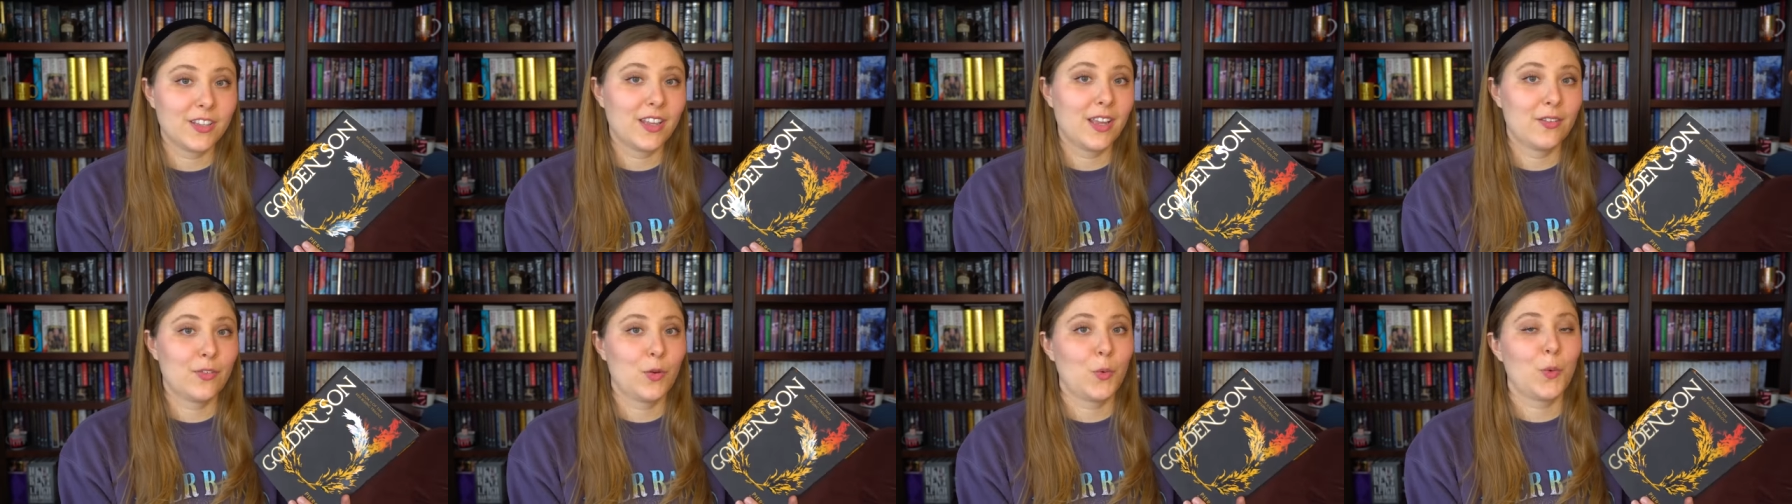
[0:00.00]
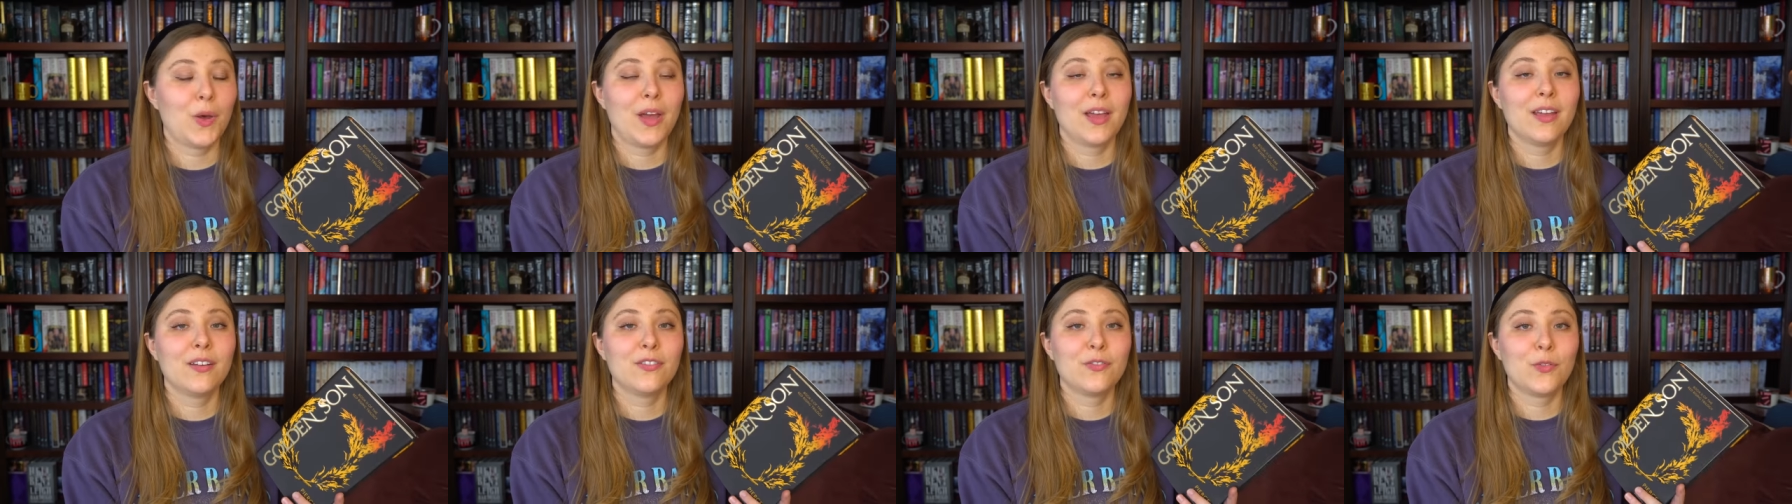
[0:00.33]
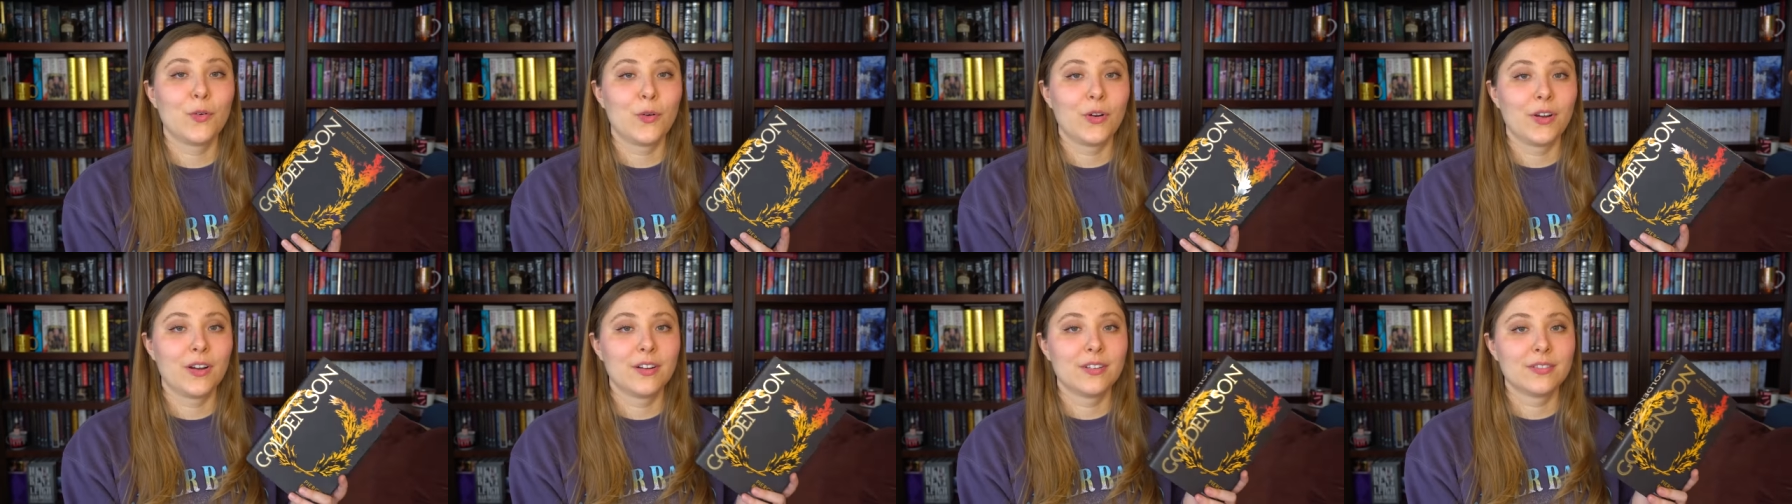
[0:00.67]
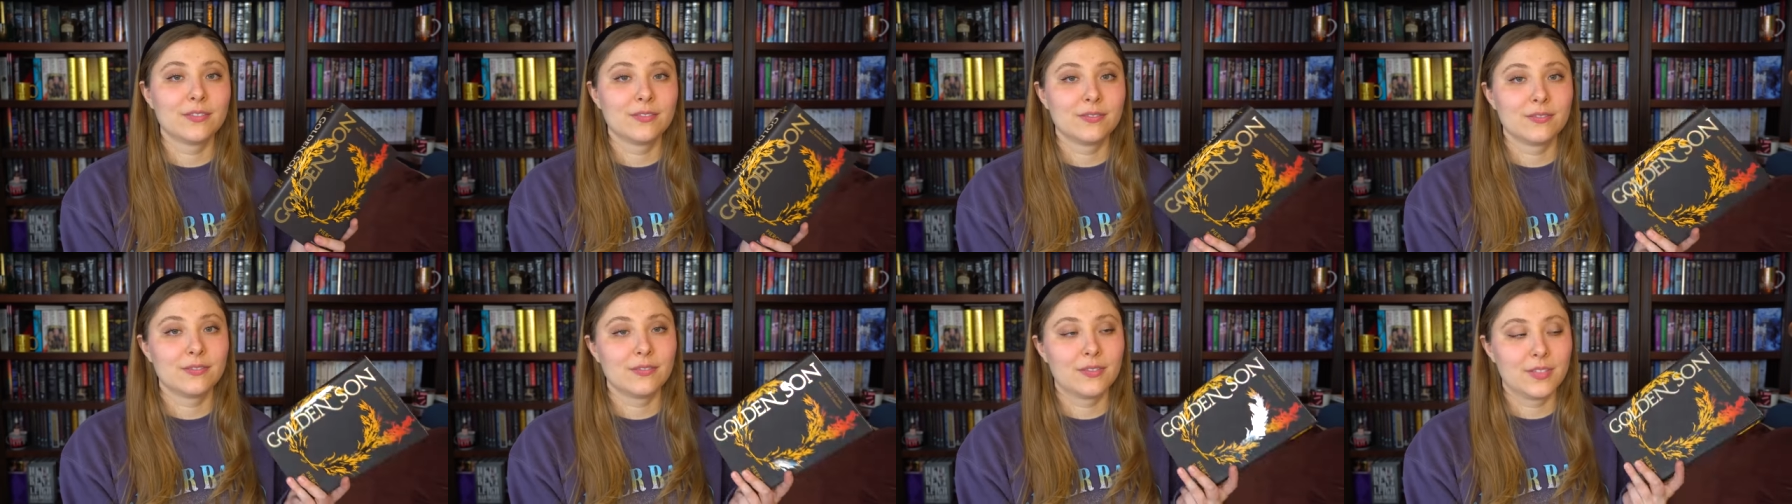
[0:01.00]
giveaway
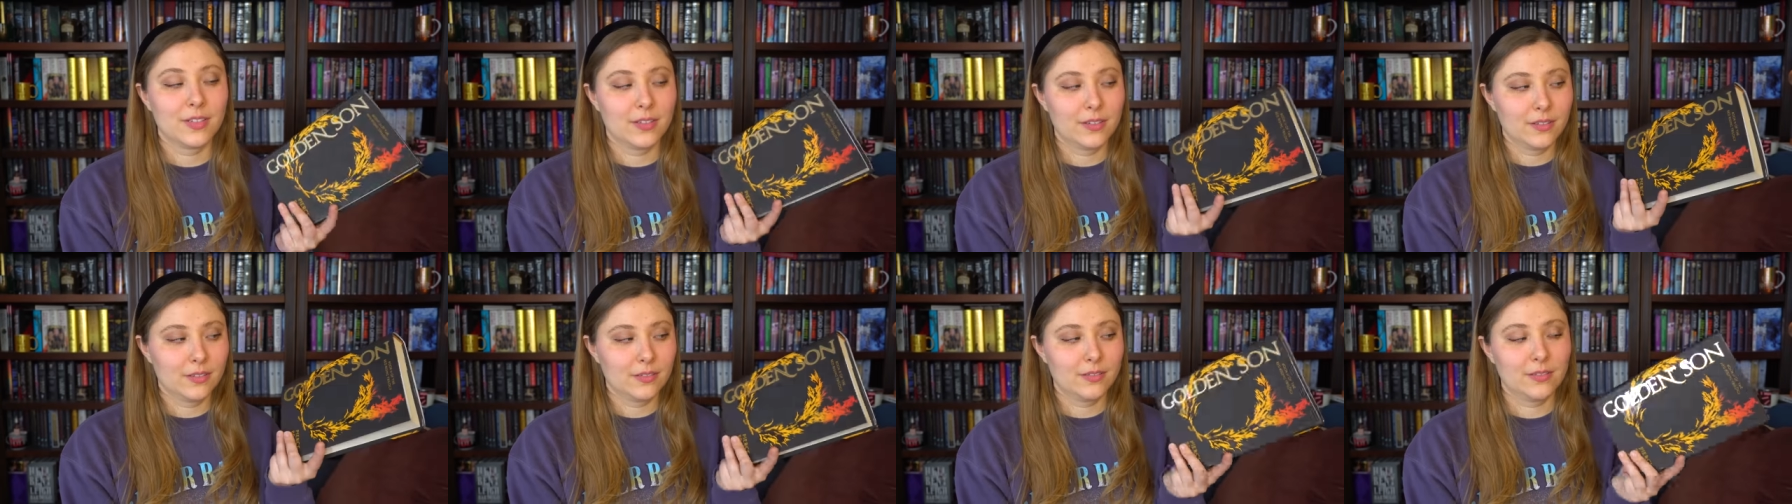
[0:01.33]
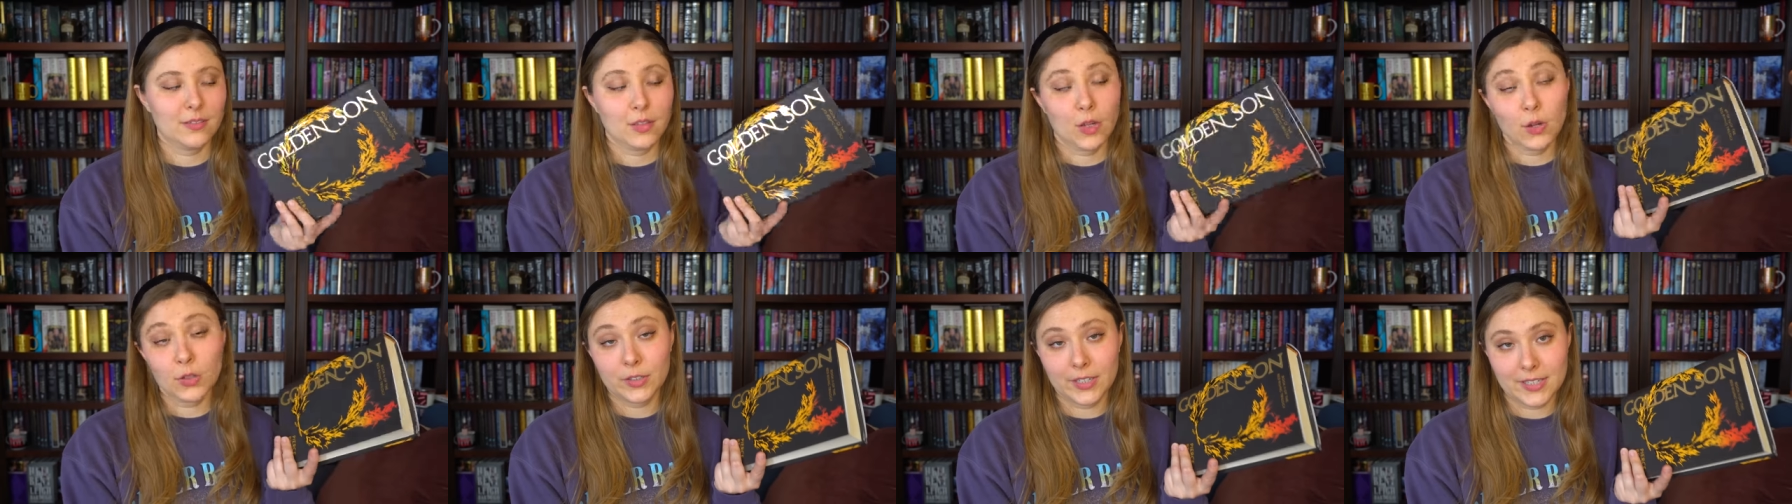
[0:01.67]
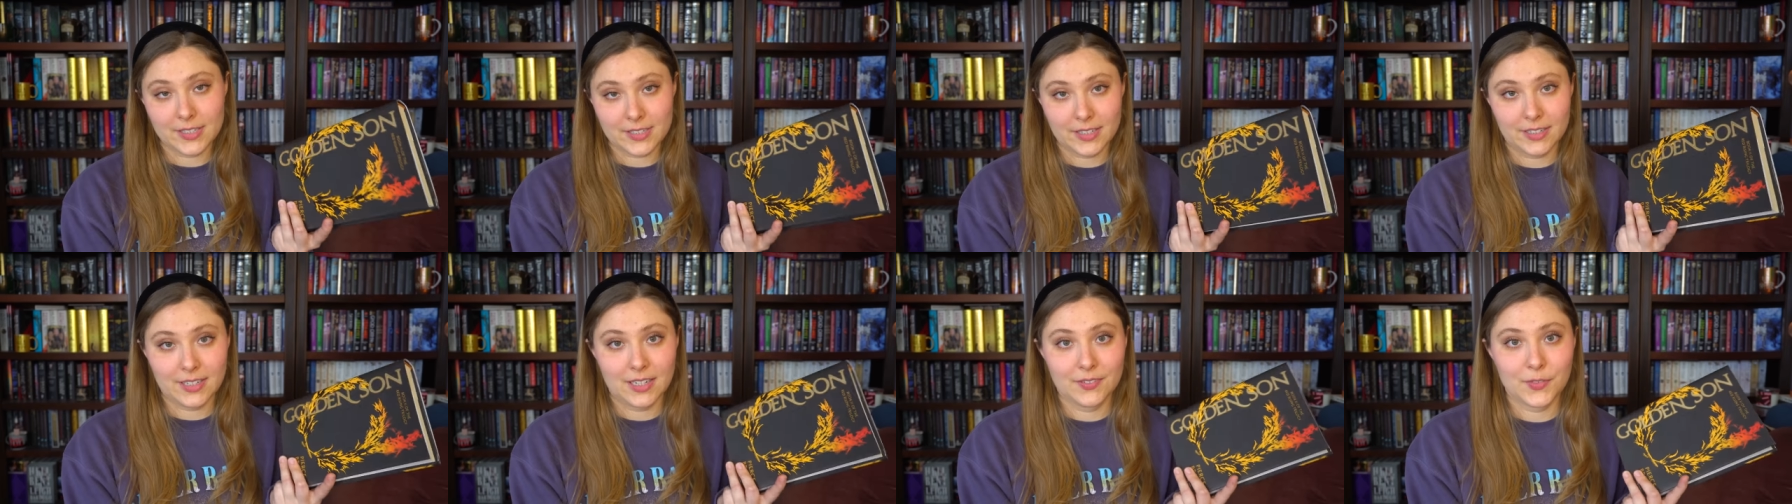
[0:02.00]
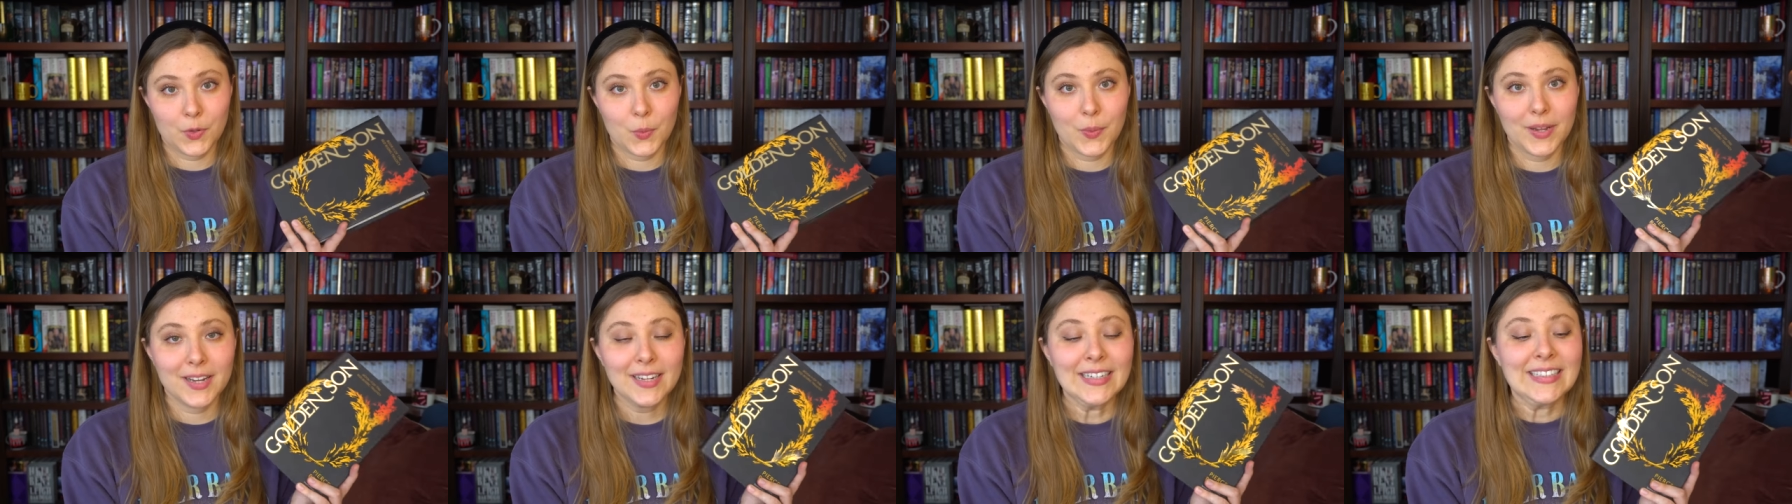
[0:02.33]
for the Golden Sun
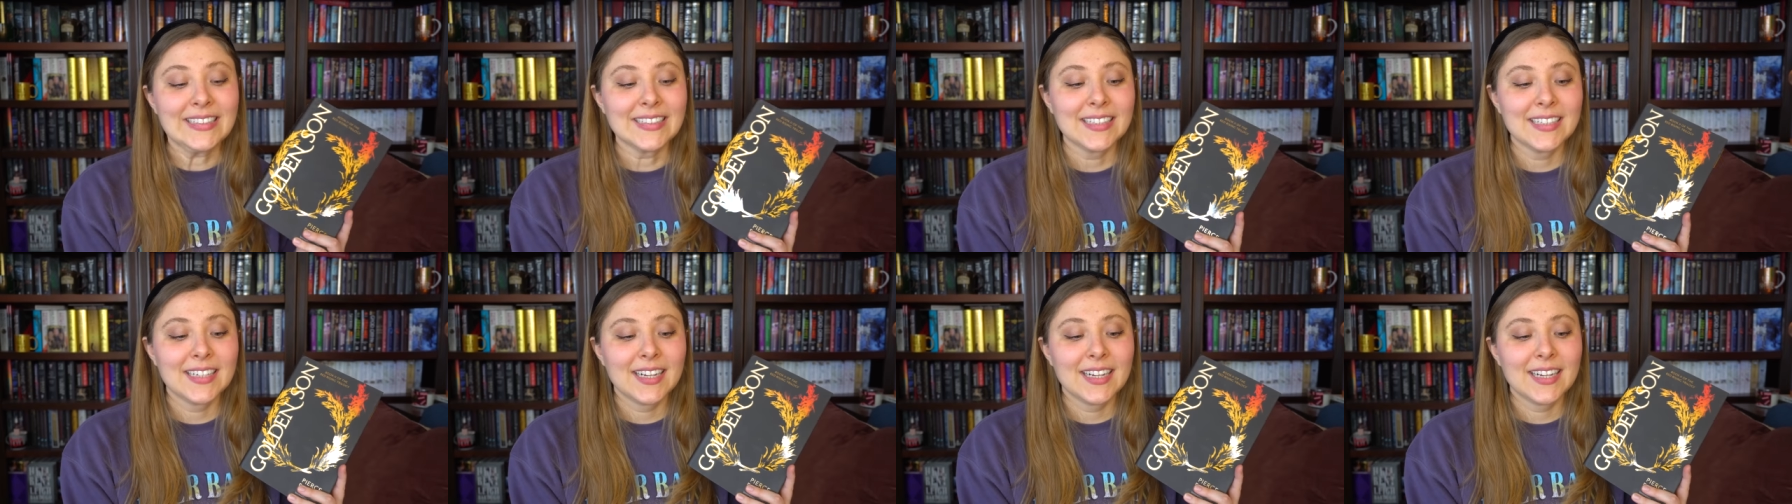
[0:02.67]
giveaway.